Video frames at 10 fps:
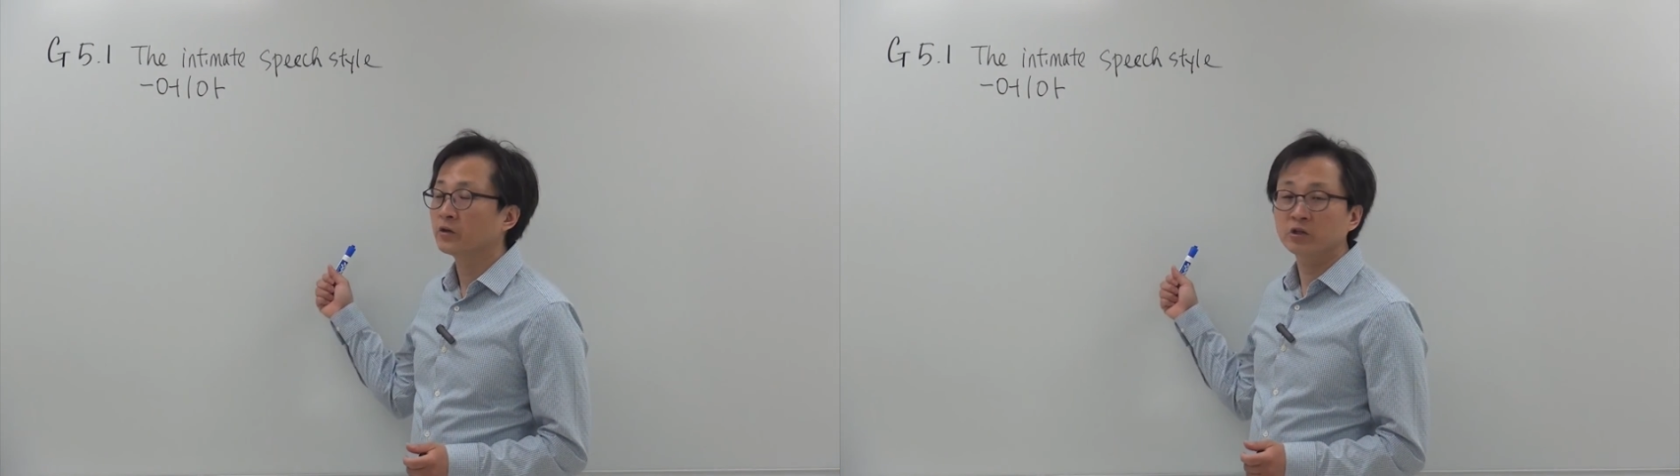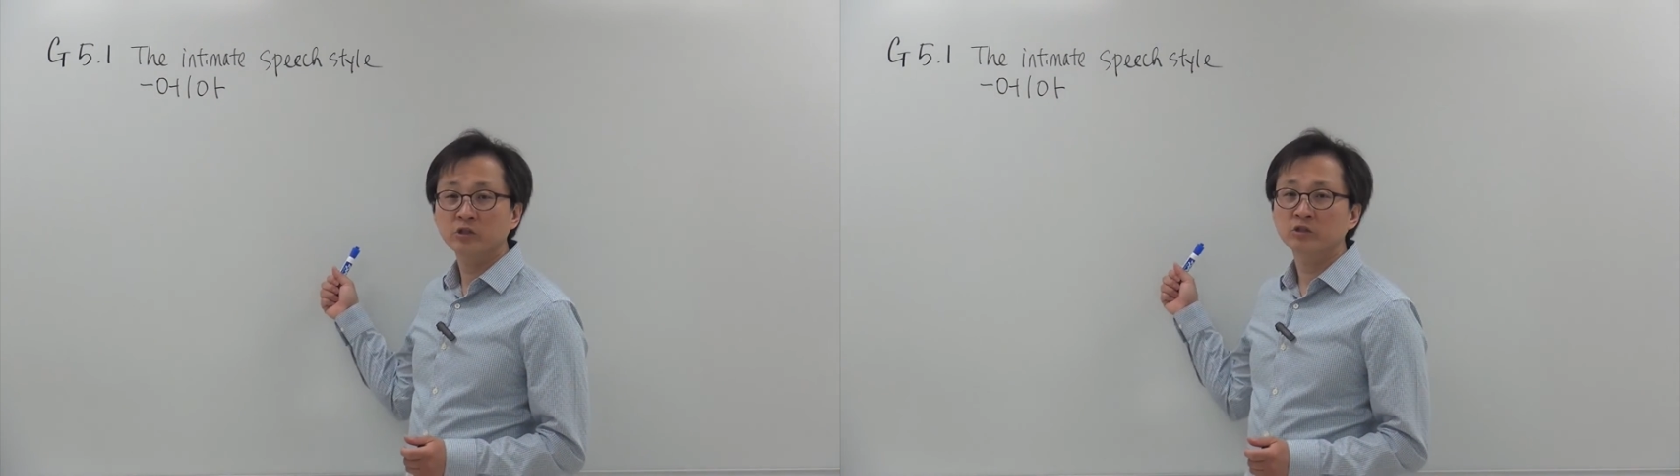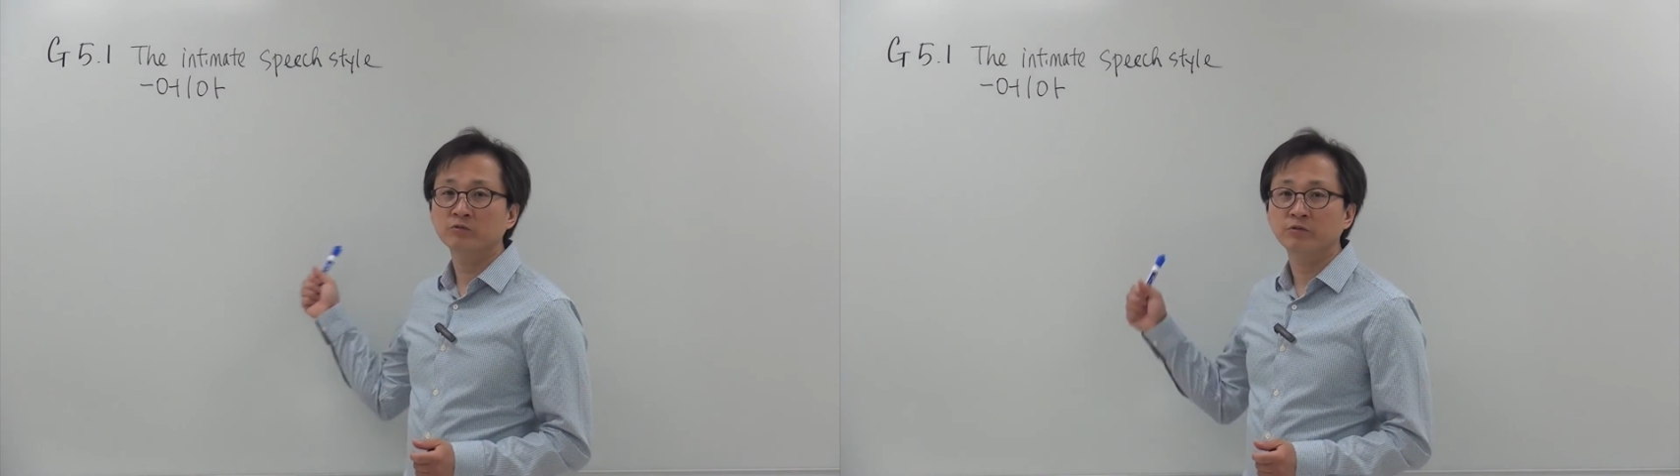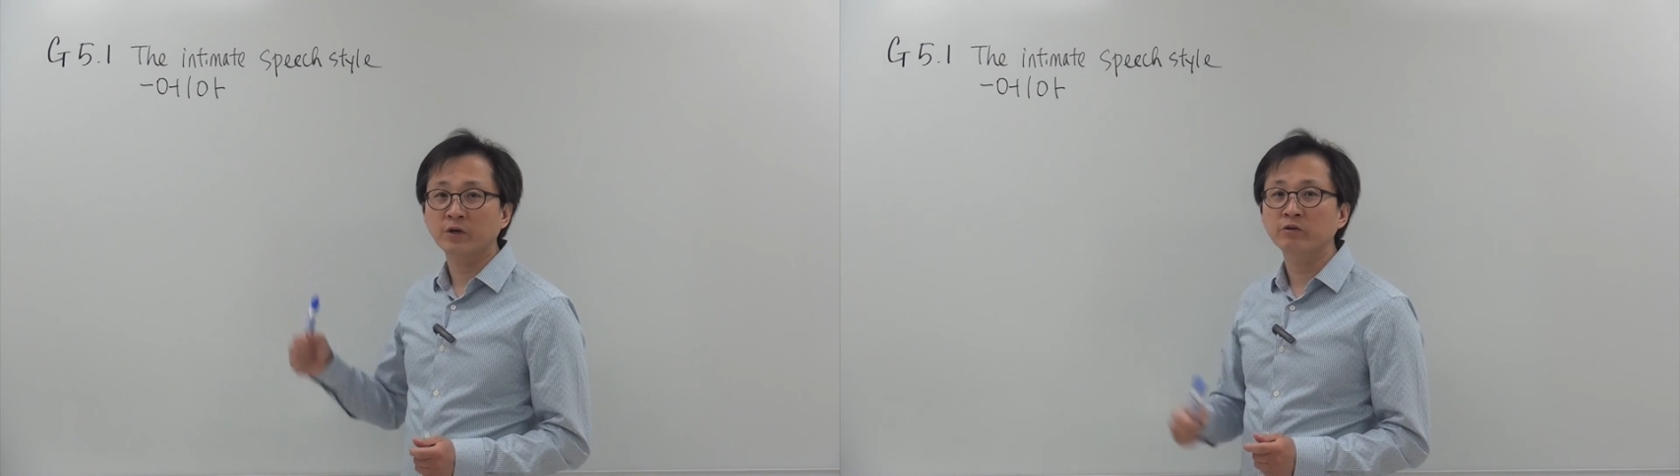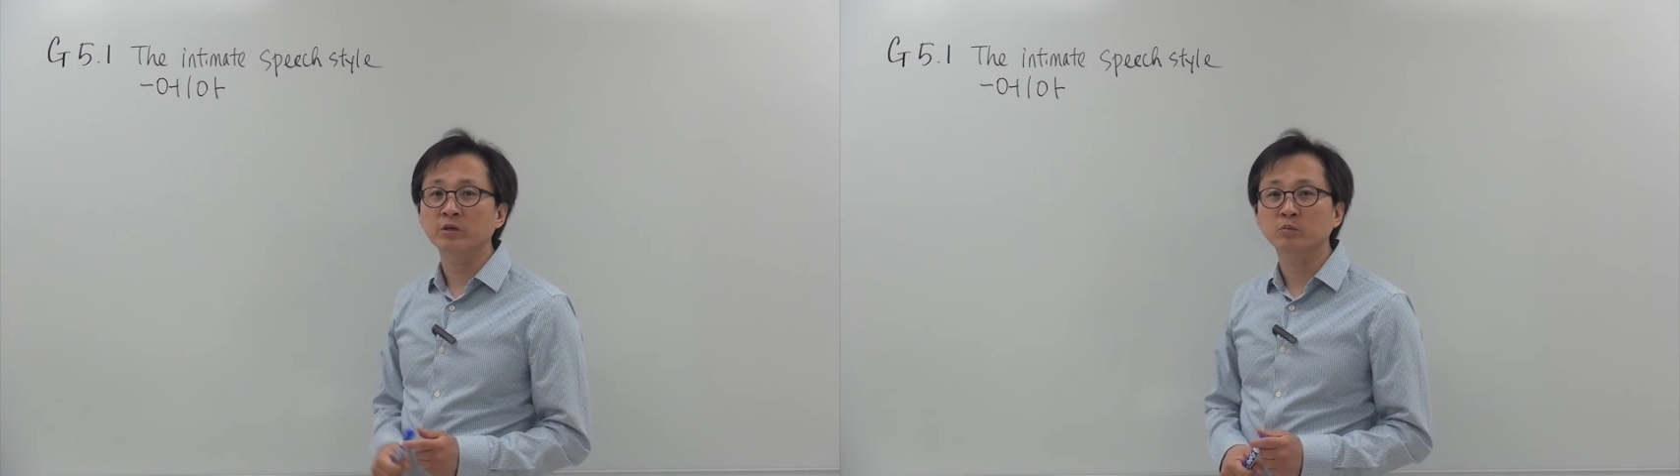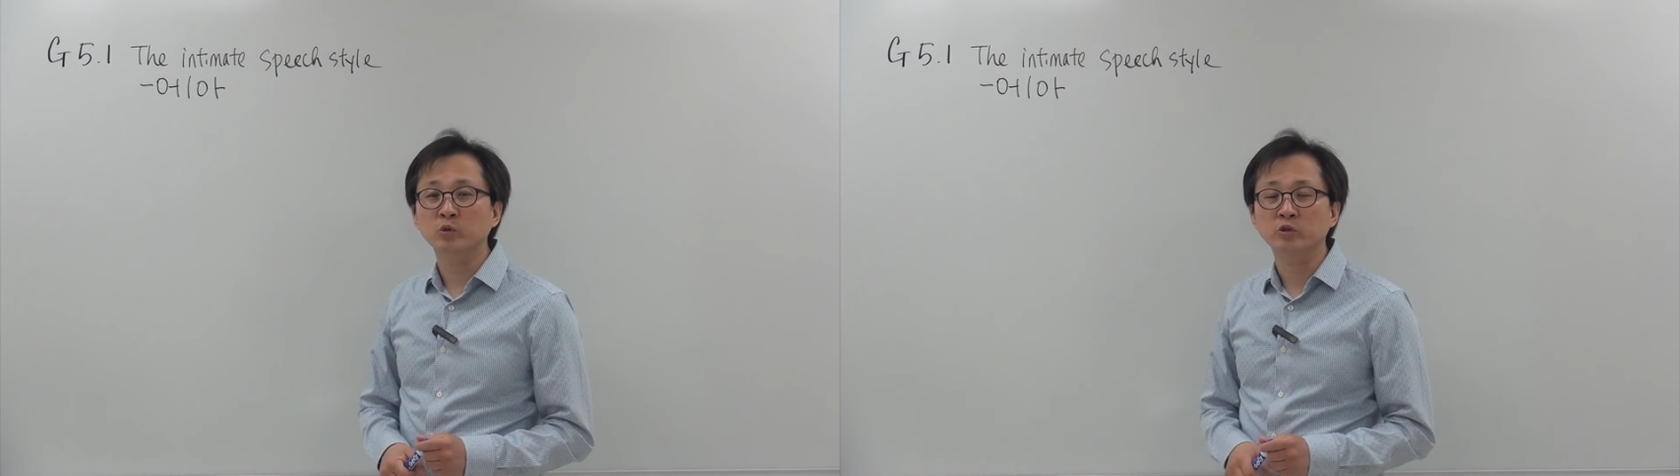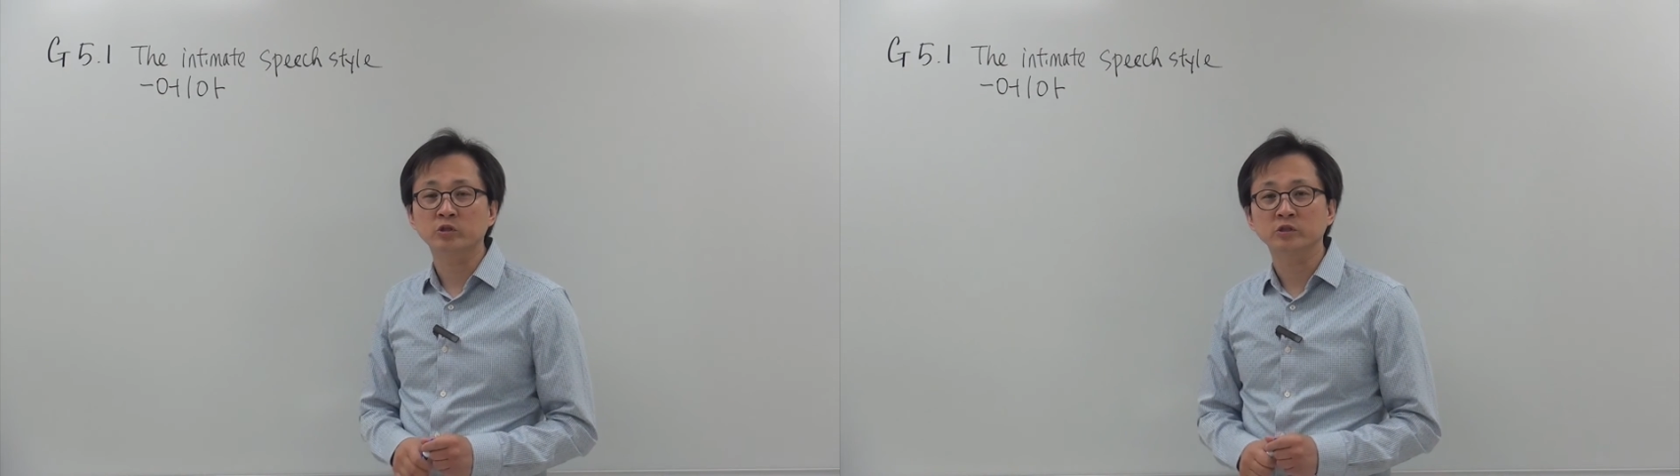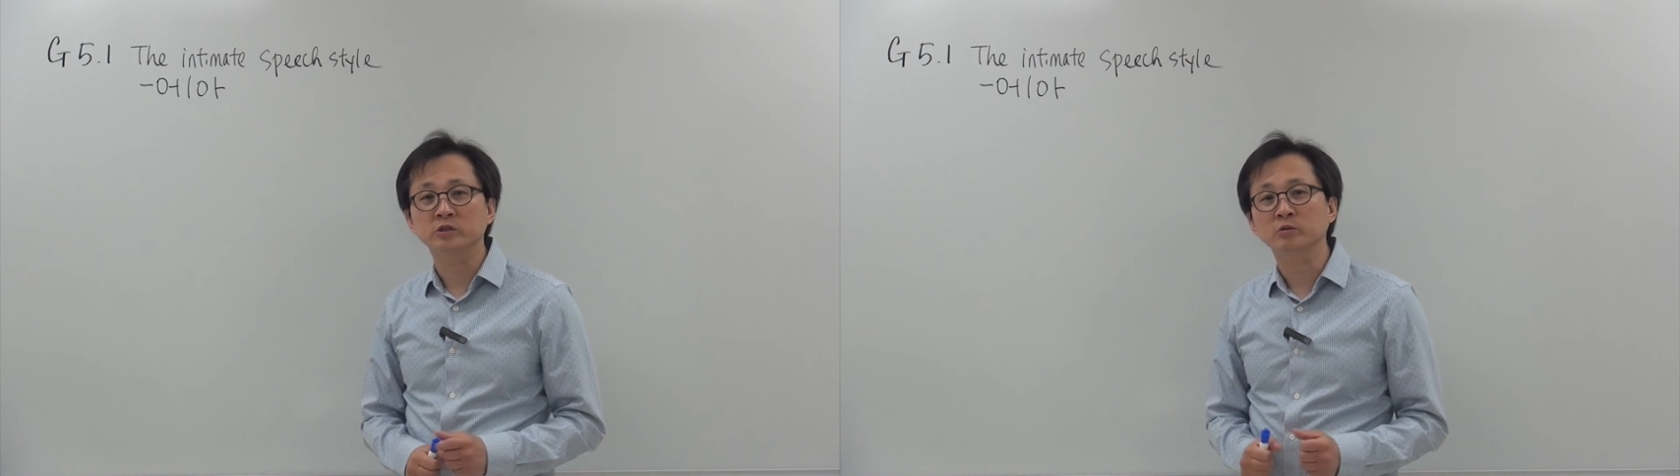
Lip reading: this is very important,